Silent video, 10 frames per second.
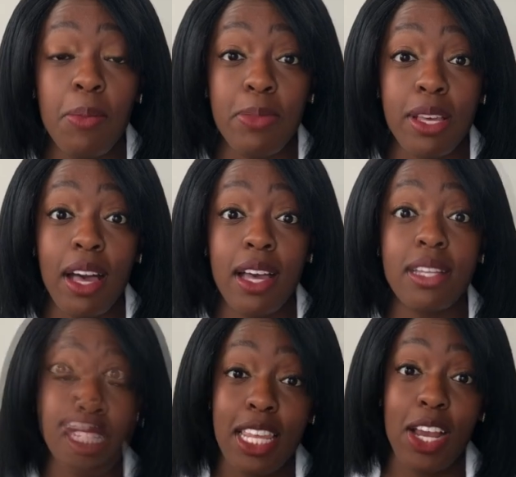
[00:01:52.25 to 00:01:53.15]

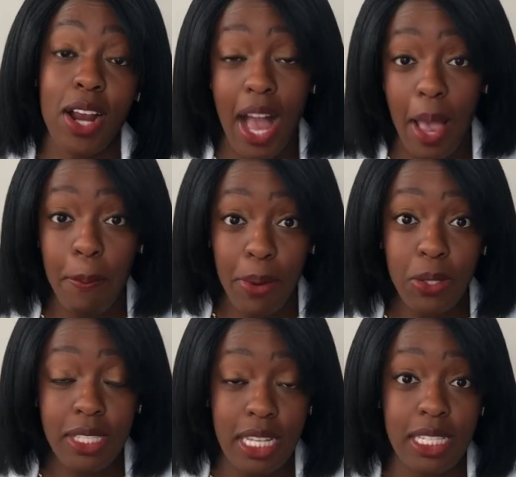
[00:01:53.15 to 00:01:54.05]
because they are
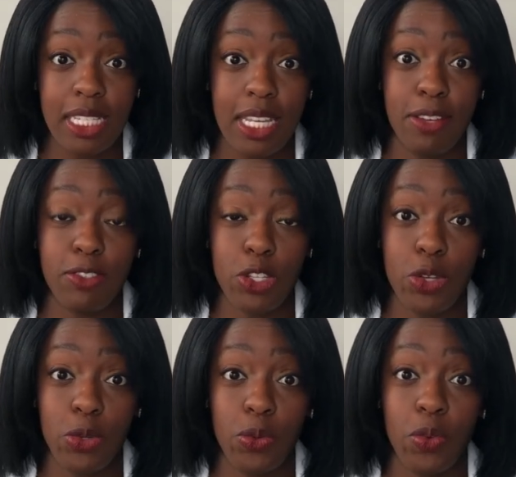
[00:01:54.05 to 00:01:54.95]
hyposensitive
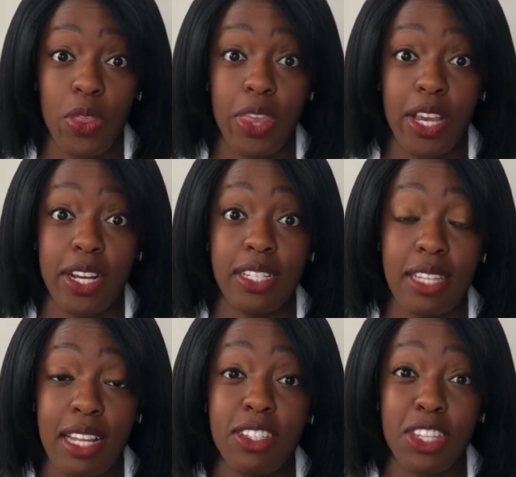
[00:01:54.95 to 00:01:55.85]
to their sense.